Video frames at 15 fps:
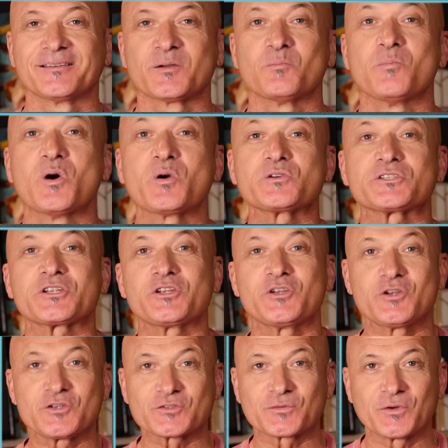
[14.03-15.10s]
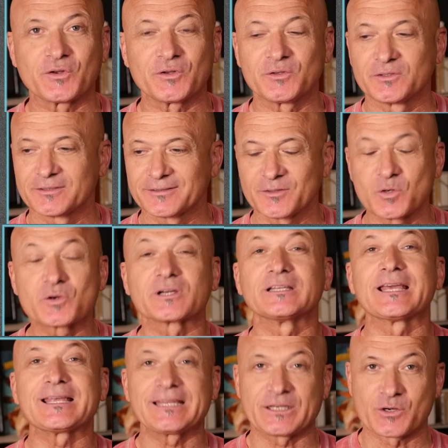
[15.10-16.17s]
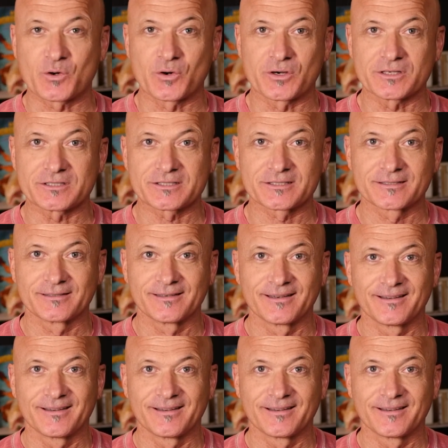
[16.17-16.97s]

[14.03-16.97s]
most useful ukulele chords.